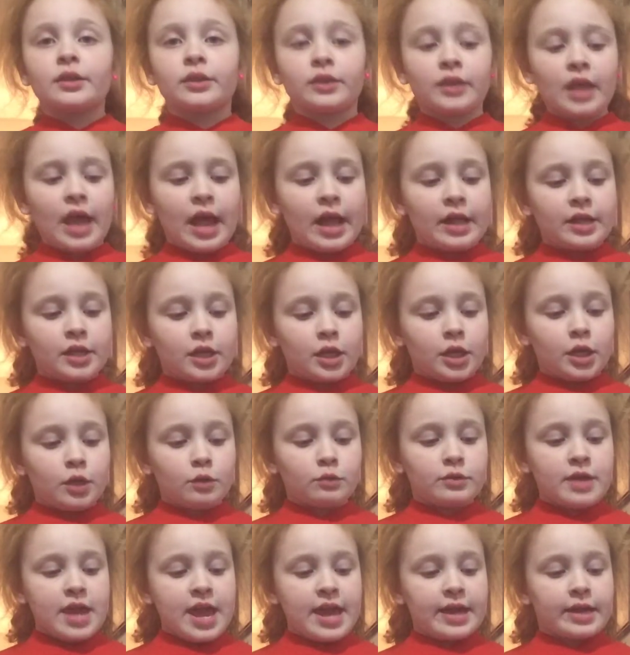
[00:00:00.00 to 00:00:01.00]
Then
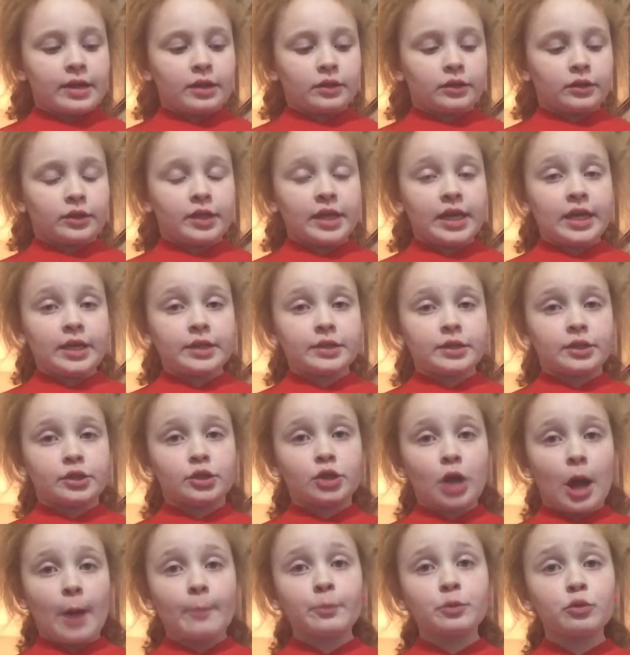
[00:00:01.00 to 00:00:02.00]
you take these
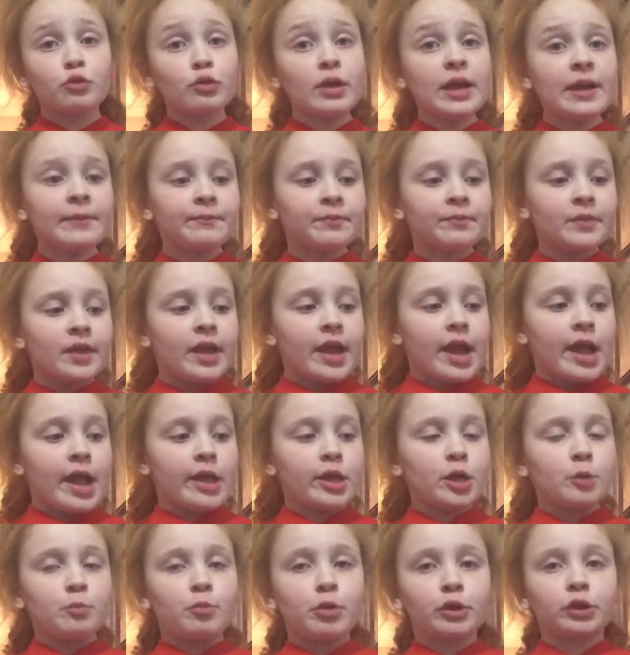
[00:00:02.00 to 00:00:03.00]
top 3
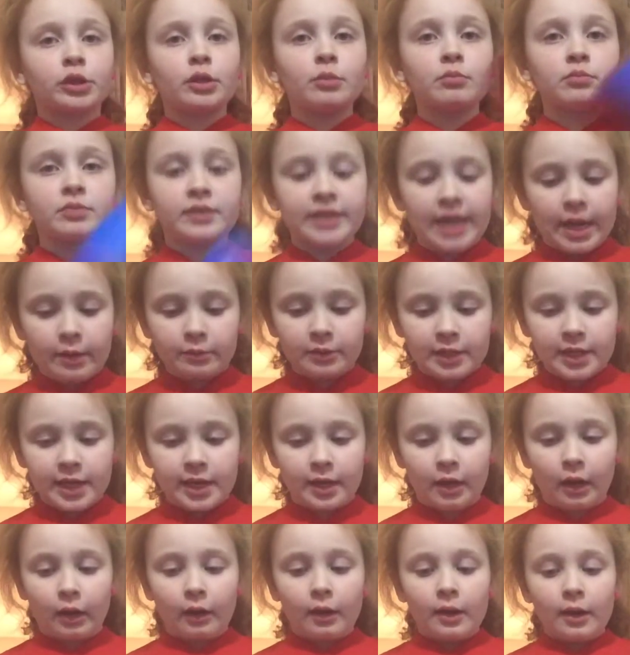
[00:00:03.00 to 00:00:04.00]
and you put them down
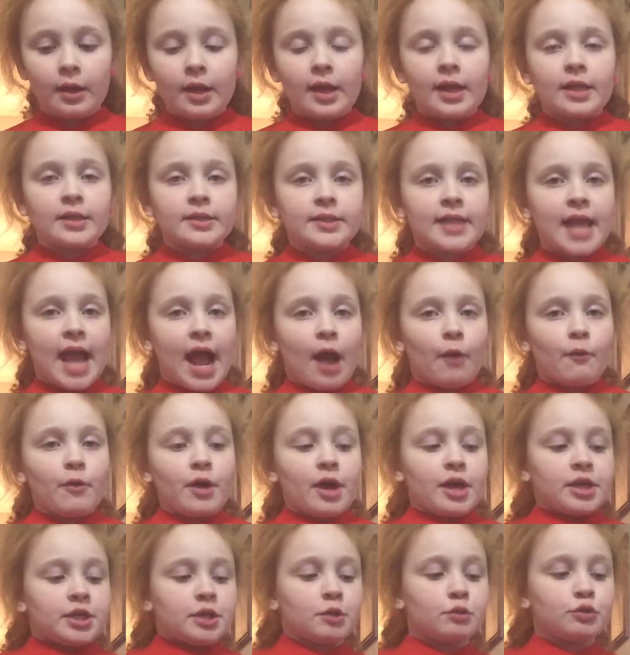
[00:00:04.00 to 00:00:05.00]
here. Now,
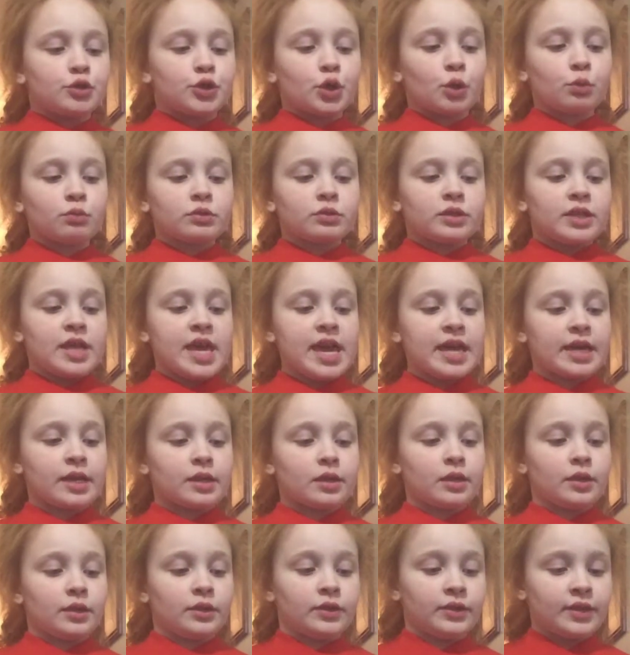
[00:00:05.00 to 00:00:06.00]
you don't
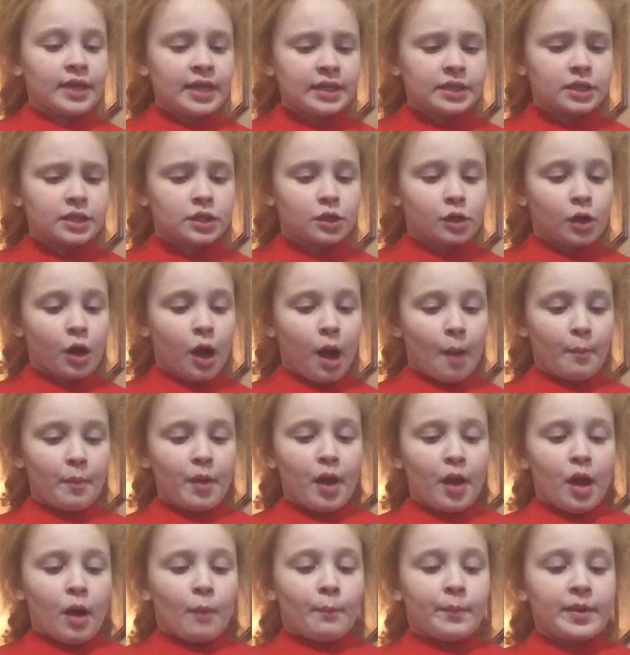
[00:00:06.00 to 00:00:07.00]
take this
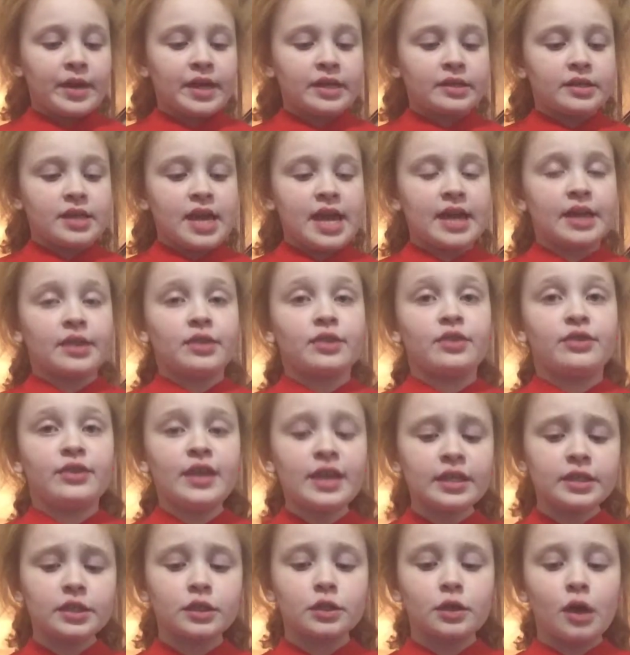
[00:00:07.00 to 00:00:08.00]
cup, but you take
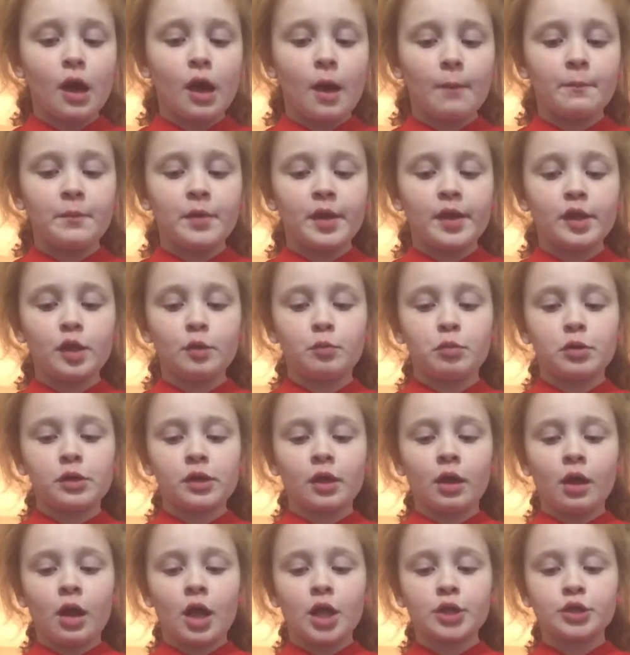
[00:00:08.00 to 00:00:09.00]
this cup and you
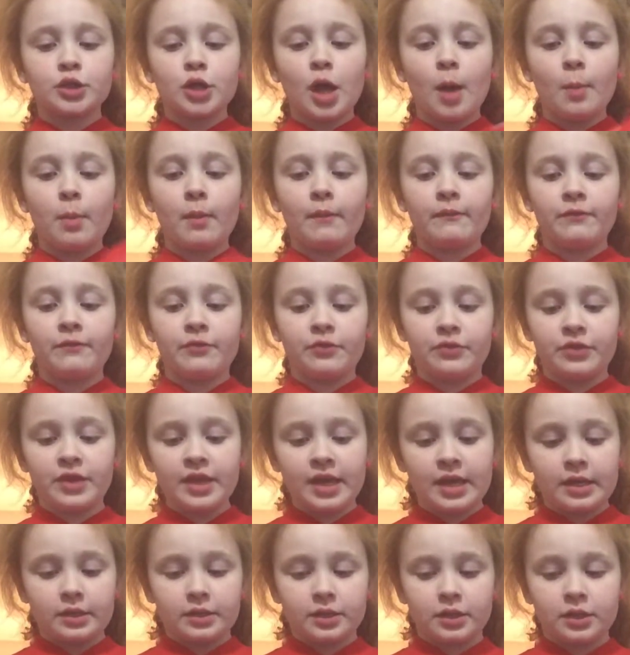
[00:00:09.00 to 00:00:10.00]
put it on top of
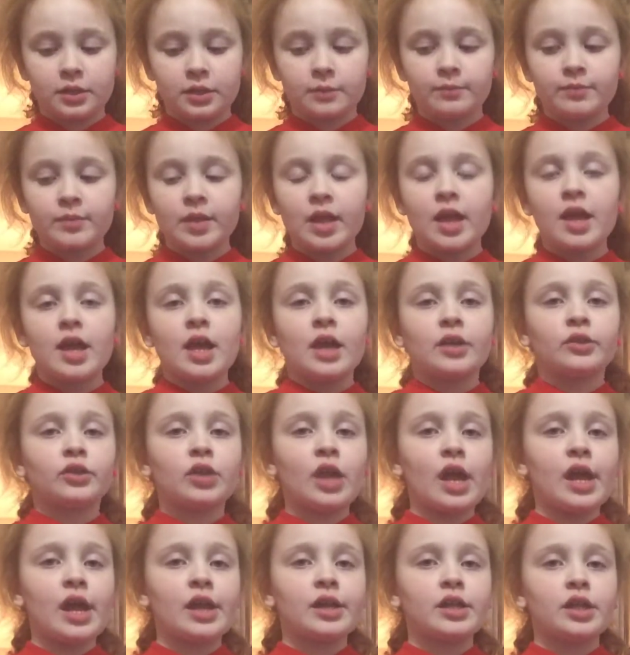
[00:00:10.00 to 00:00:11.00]
this.
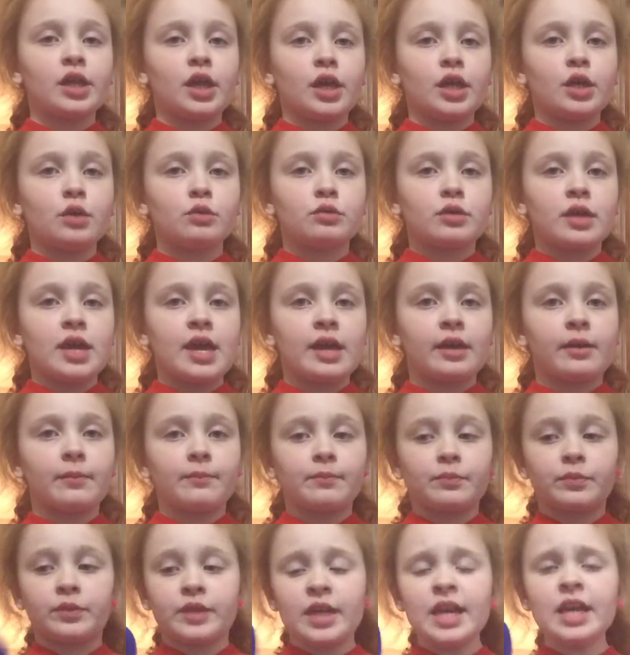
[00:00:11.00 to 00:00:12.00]
Then you take
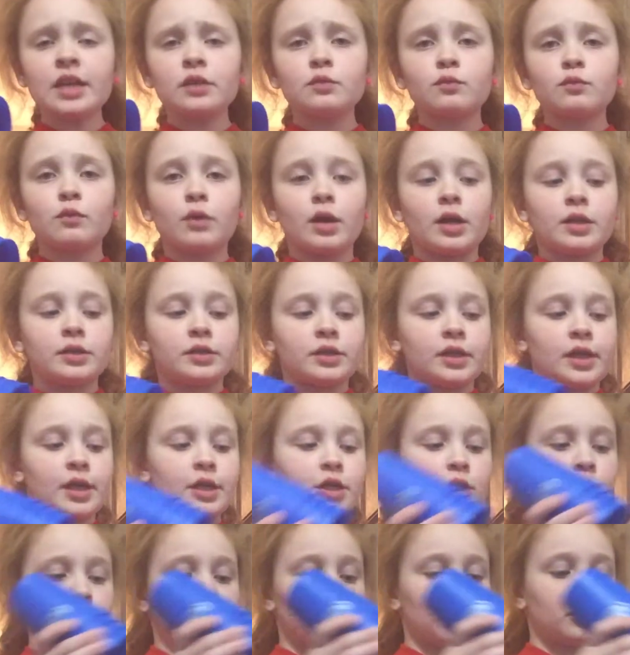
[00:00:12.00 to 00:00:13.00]
these ones
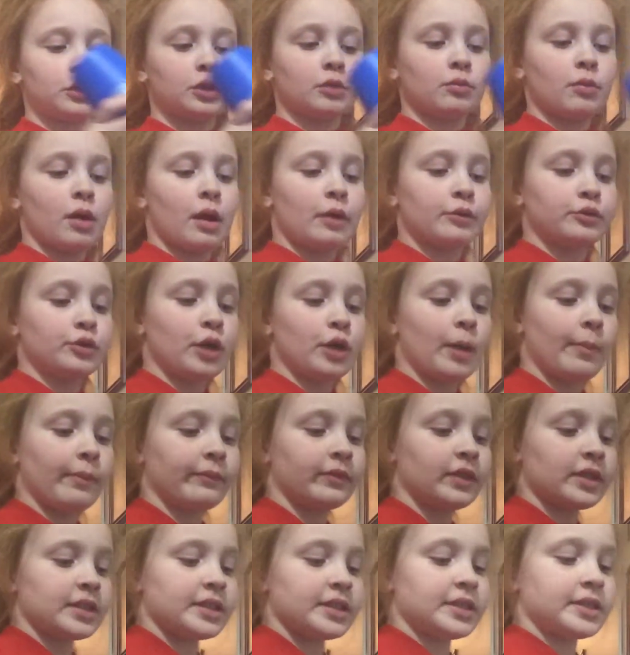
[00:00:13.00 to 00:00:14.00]
and you put them on top
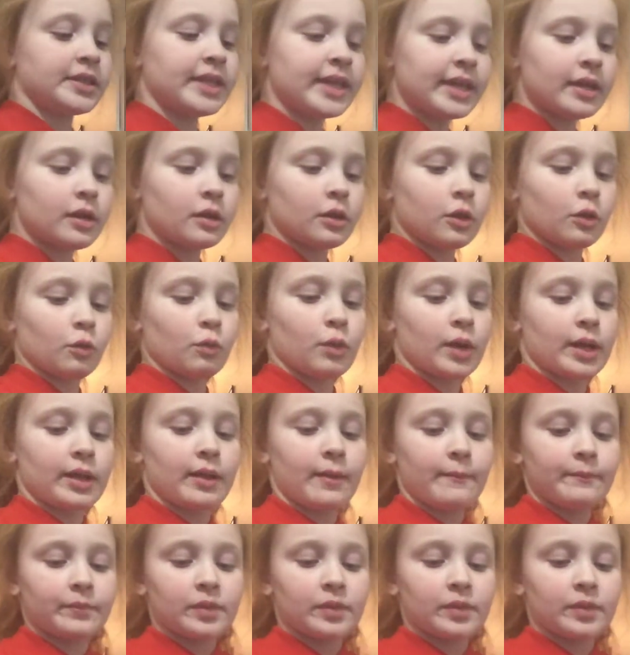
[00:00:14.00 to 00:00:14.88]
of the singular one.